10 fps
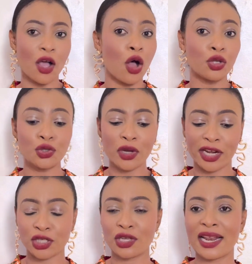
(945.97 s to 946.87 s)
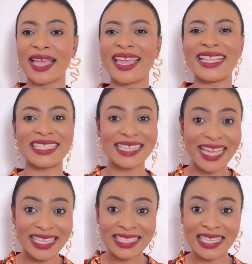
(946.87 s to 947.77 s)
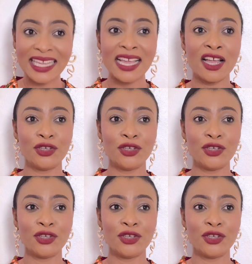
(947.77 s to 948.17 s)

although it is not like intensely,